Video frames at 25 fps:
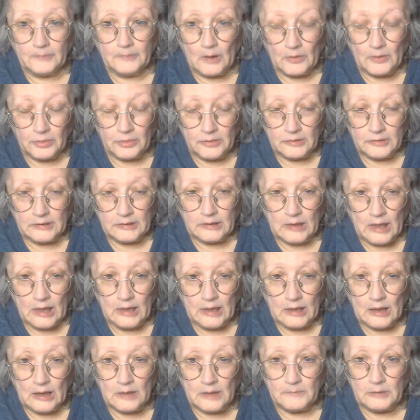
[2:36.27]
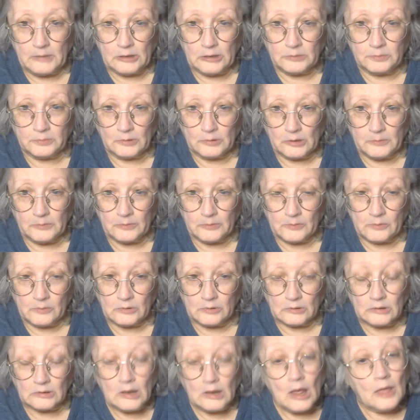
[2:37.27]
AI-based Prolific
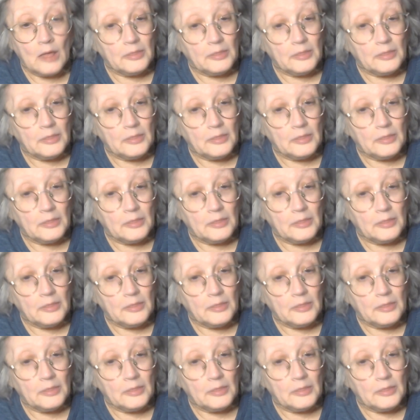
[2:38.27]
work.